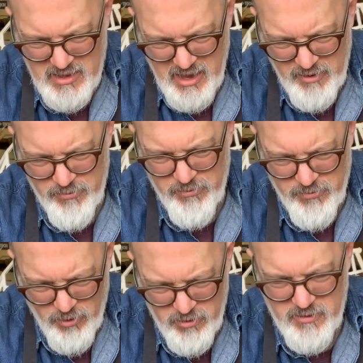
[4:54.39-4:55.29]
at
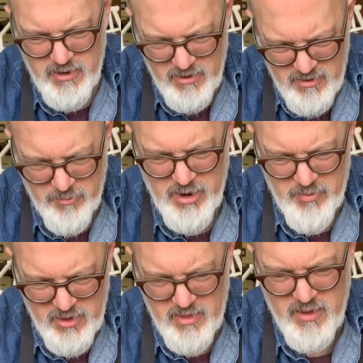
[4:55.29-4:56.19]
first,
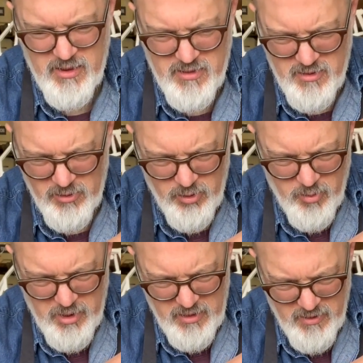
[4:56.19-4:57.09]
sometimes it gets a
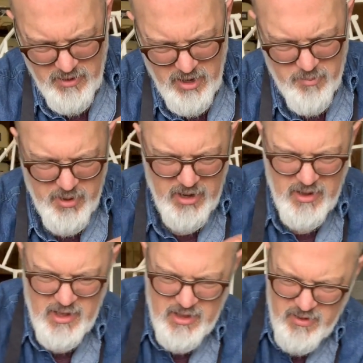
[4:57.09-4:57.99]
little bit slick,
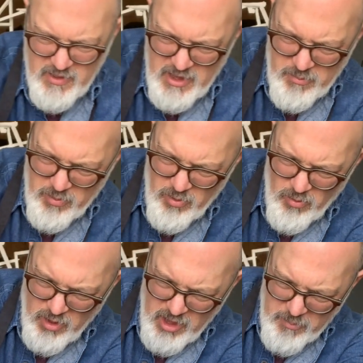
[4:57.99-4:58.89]
but just keep
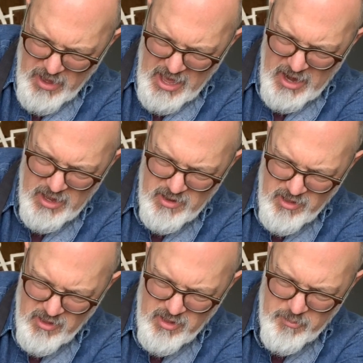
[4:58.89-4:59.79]
keep at it.
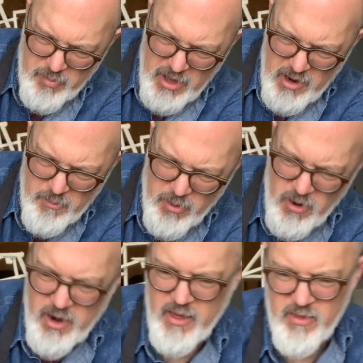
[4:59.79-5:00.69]
Since the bottom
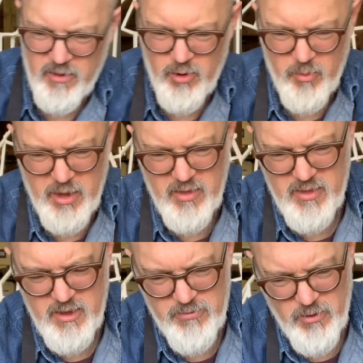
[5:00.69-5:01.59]
part is a little bit
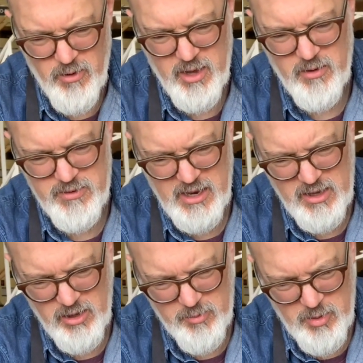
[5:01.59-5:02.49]
stiffer, it'll
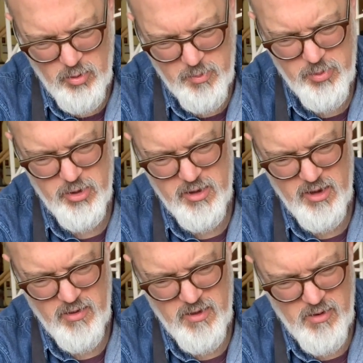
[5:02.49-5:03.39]
take a little bit more
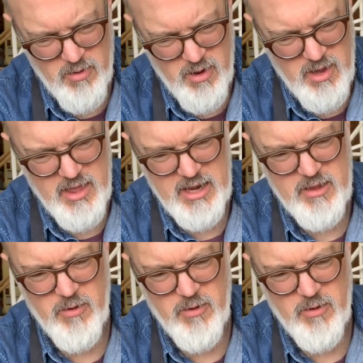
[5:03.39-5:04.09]
pushing, so that's